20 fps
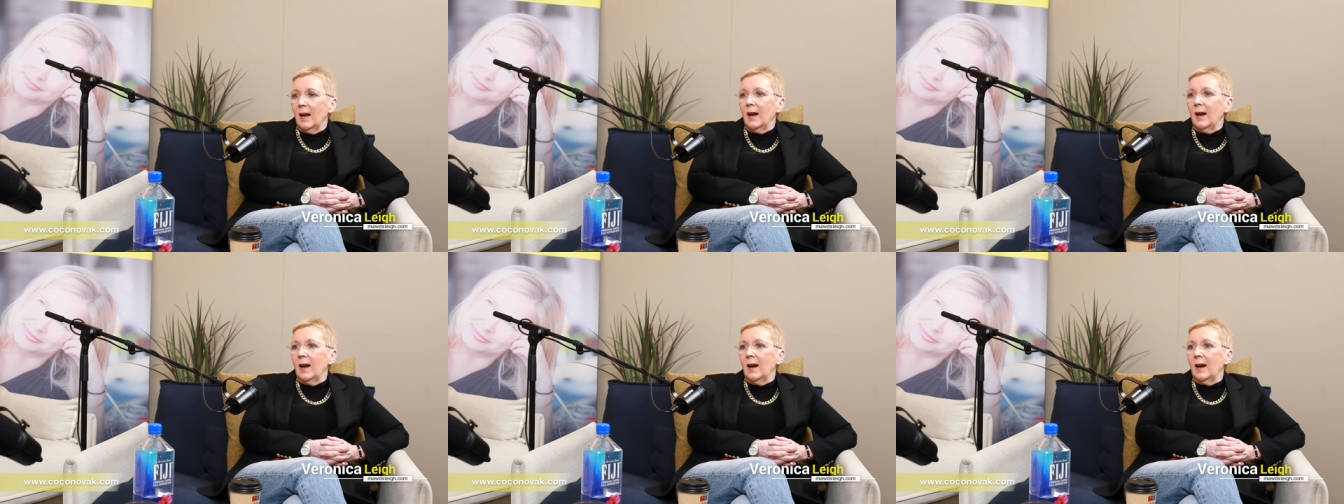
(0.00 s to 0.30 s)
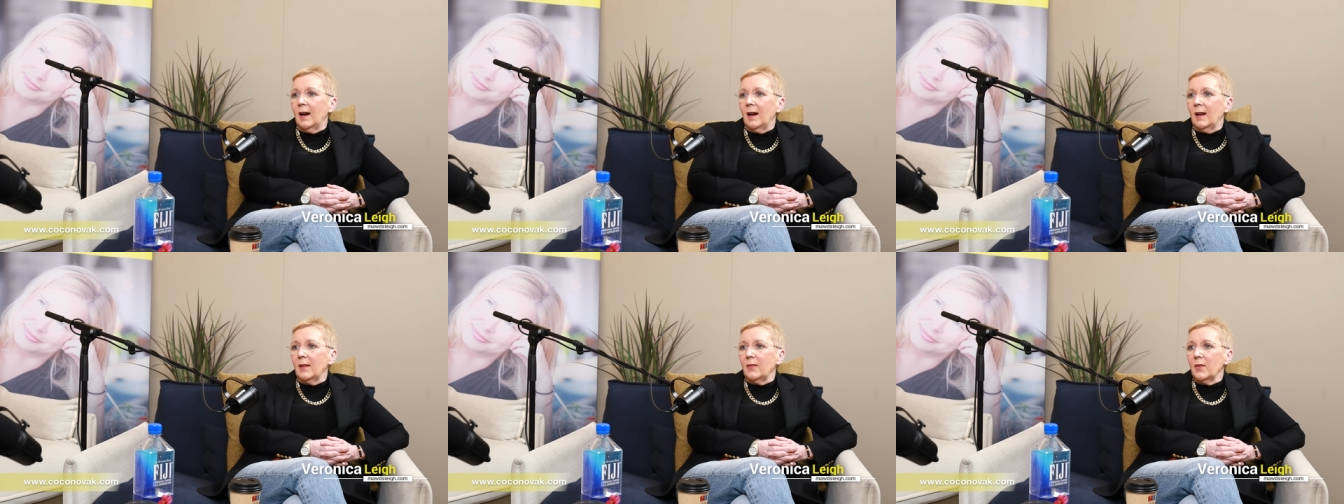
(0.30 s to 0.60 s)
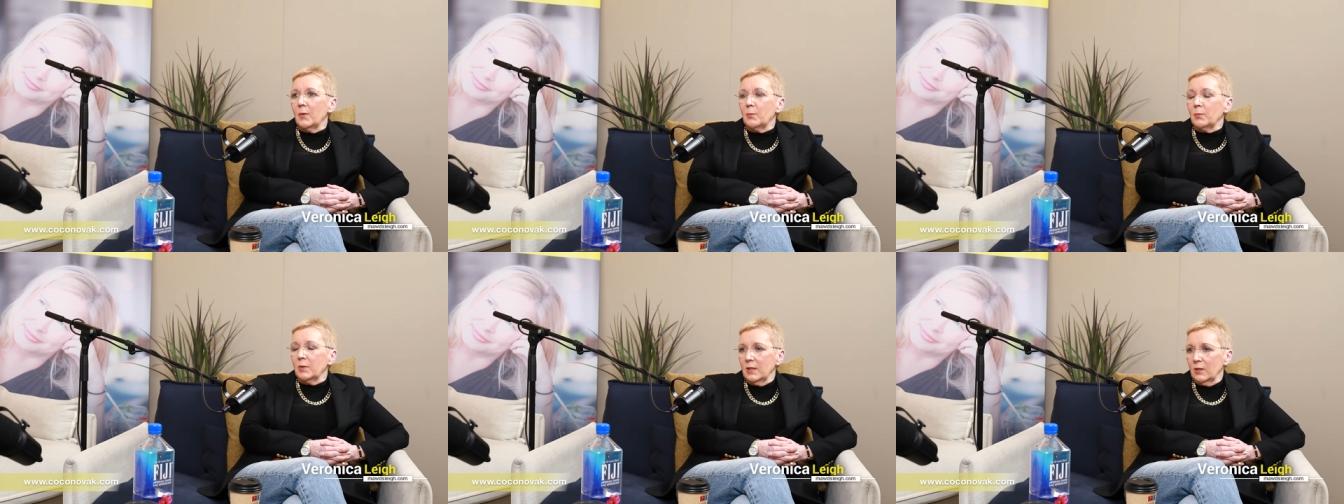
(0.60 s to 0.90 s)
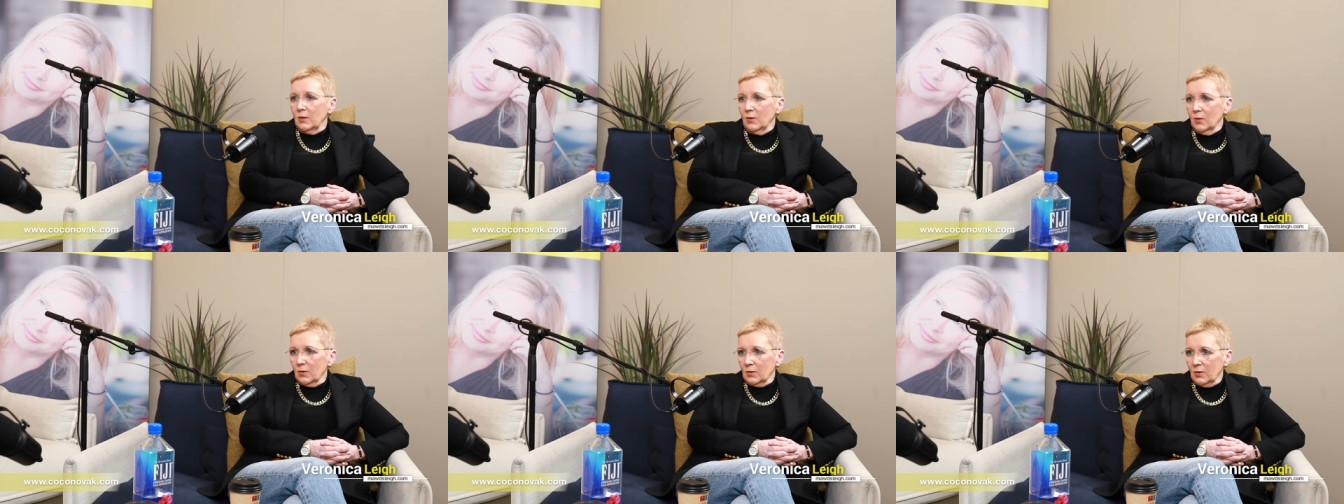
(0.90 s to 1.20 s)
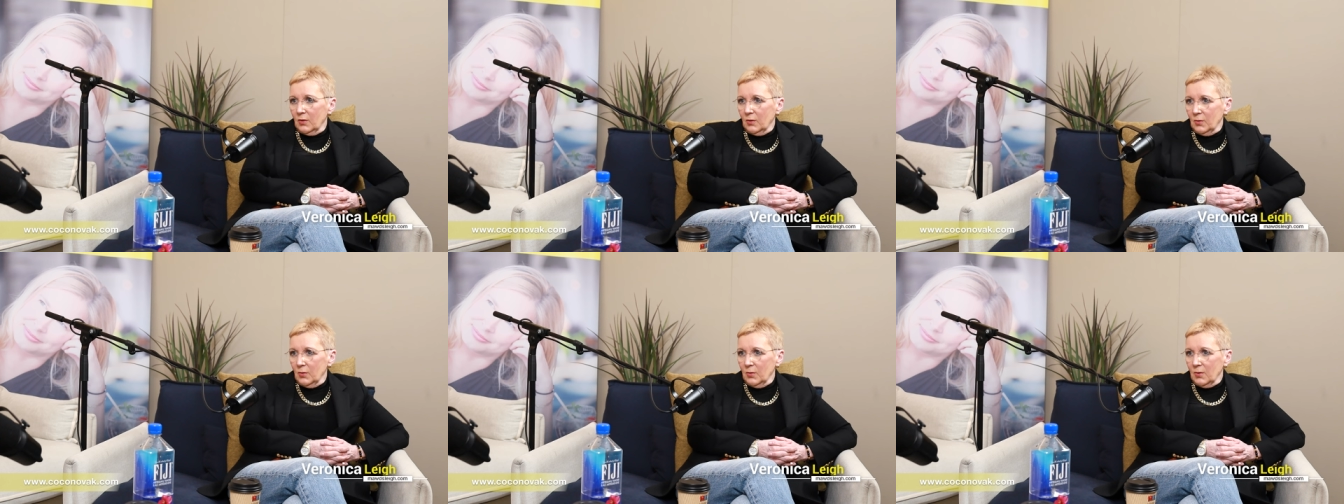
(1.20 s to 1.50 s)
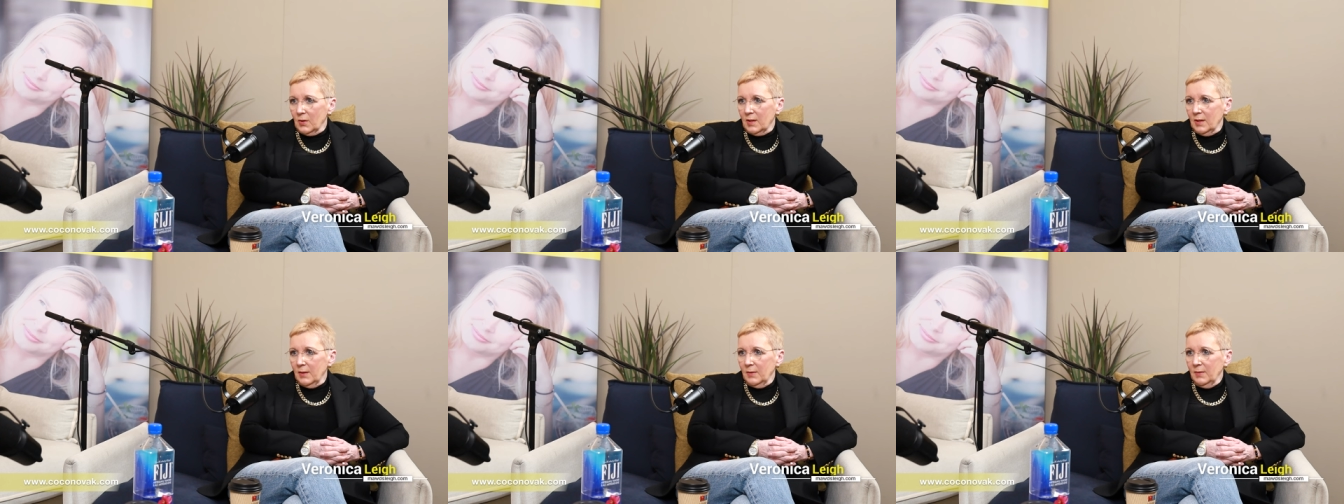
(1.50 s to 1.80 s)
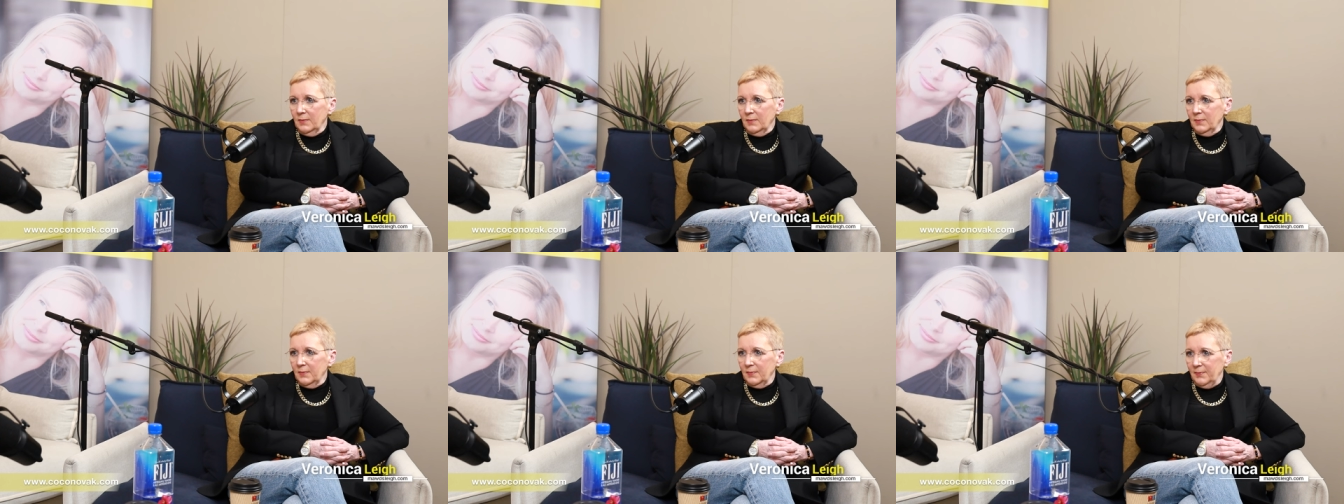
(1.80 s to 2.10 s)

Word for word: And the police knocked the door down,